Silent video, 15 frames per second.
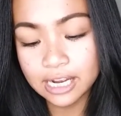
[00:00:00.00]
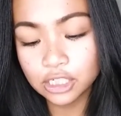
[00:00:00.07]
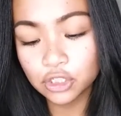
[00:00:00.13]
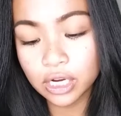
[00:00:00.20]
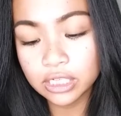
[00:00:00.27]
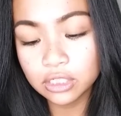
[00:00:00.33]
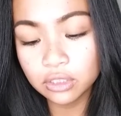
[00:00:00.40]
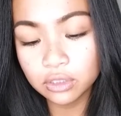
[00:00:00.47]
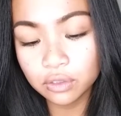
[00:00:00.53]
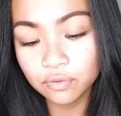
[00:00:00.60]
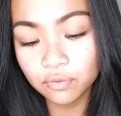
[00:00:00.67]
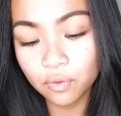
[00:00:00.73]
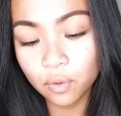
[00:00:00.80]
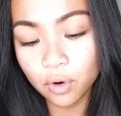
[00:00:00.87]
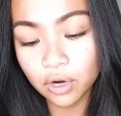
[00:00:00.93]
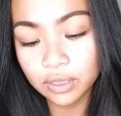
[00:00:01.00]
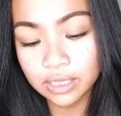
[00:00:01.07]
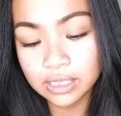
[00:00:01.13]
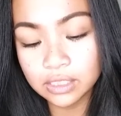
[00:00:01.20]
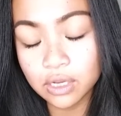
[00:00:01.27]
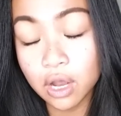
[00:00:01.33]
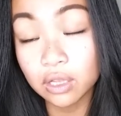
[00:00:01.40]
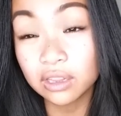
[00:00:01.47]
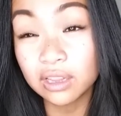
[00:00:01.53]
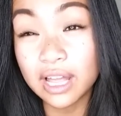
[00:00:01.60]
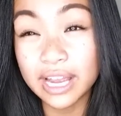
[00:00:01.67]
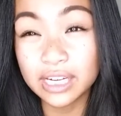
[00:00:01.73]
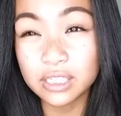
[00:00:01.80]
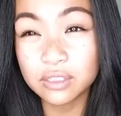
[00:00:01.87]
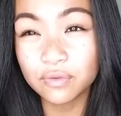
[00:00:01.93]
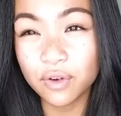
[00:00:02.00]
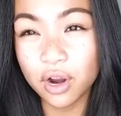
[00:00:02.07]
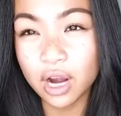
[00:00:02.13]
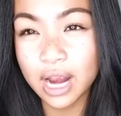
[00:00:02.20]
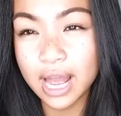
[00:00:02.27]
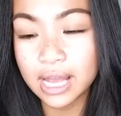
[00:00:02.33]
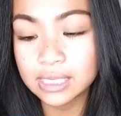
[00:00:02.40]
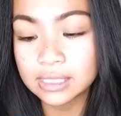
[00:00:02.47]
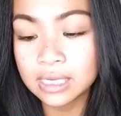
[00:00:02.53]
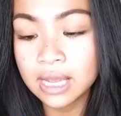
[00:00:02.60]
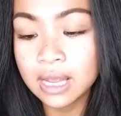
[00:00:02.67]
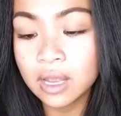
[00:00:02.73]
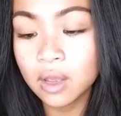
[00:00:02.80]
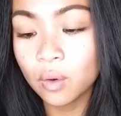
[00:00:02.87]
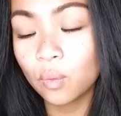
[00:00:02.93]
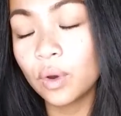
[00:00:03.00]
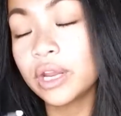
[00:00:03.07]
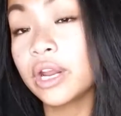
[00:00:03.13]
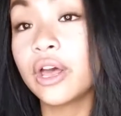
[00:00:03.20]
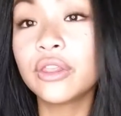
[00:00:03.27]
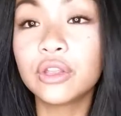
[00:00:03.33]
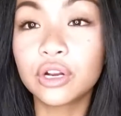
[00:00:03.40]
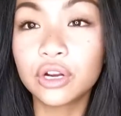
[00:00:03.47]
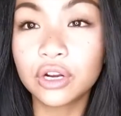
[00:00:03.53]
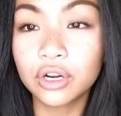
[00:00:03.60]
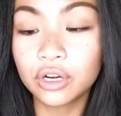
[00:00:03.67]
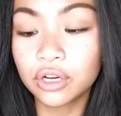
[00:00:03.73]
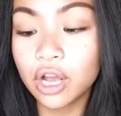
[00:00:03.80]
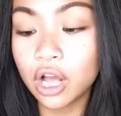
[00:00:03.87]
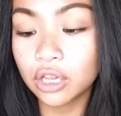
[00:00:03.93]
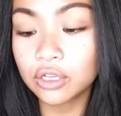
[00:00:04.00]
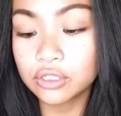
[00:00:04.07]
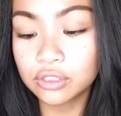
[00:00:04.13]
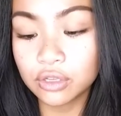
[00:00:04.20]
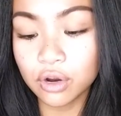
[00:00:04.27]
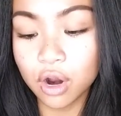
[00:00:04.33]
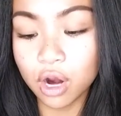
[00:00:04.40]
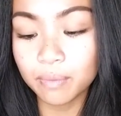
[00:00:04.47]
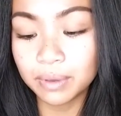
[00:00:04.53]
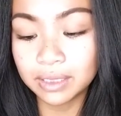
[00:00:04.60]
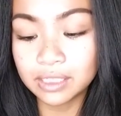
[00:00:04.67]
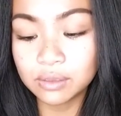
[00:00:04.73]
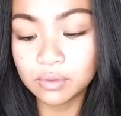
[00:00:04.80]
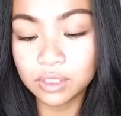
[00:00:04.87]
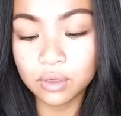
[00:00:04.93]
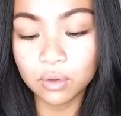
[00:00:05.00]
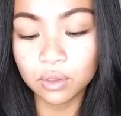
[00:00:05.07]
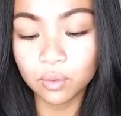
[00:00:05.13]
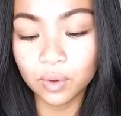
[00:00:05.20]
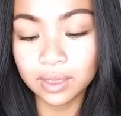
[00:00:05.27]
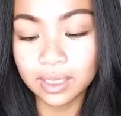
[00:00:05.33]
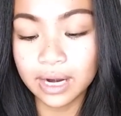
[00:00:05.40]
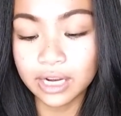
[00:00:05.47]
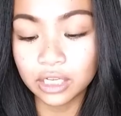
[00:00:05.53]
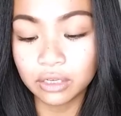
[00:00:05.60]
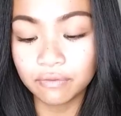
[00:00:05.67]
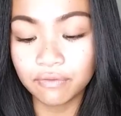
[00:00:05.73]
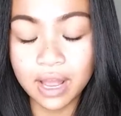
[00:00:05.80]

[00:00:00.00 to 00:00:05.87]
I tried to look for this online as far as what other colors there are, but this was the only one that I could